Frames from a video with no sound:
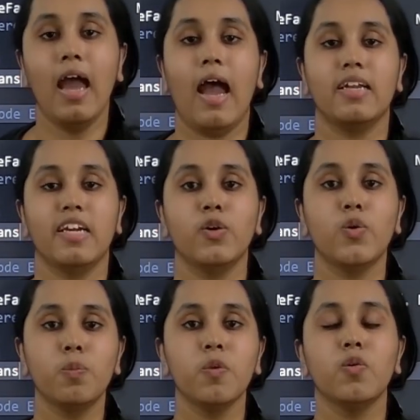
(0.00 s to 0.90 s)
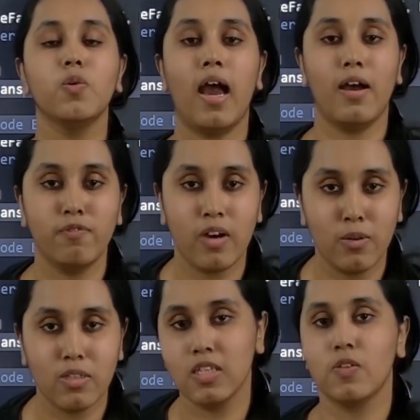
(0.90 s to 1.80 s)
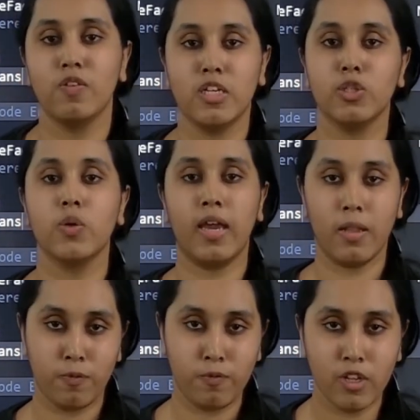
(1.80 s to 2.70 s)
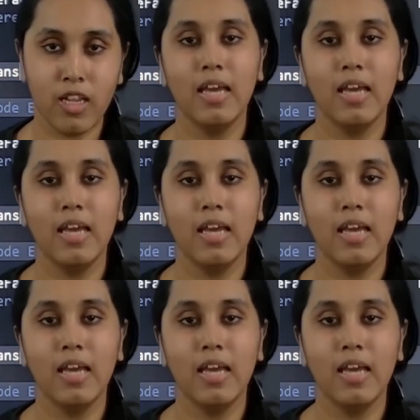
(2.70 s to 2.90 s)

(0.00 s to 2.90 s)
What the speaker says: and I hope you have found this video helpful